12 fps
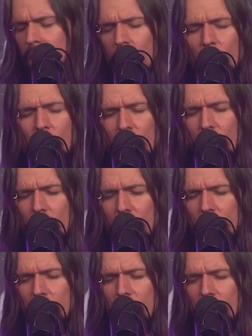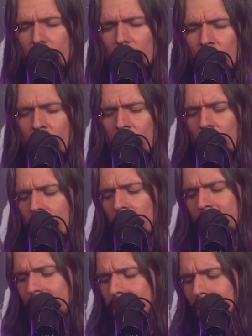Oh,
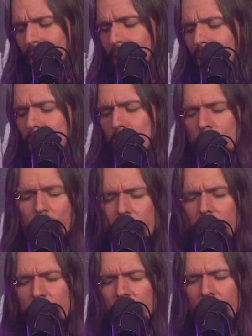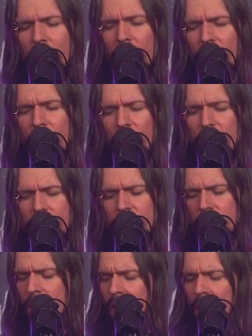God with us.
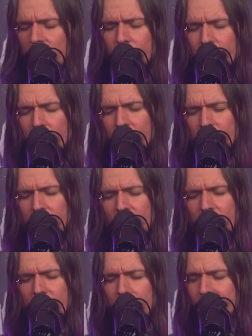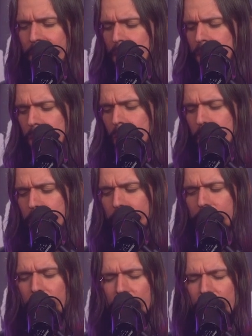Freedom never felt so
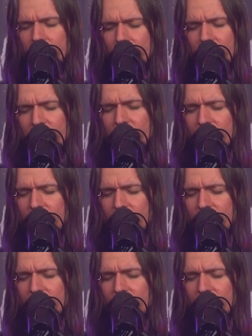present.